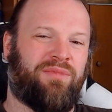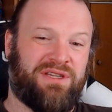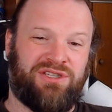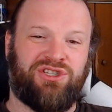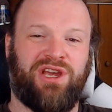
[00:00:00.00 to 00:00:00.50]

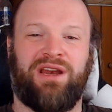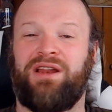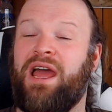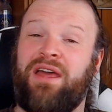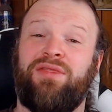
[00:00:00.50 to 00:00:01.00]
this
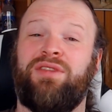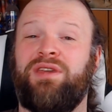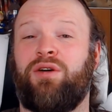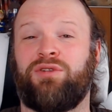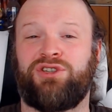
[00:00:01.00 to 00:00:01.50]
channel and
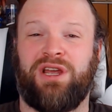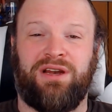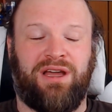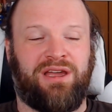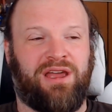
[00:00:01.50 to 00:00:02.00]
the old
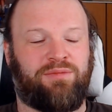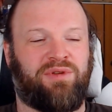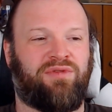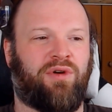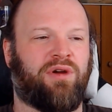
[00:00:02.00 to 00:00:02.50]
channel I had
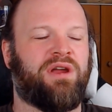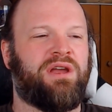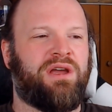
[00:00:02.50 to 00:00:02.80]
before,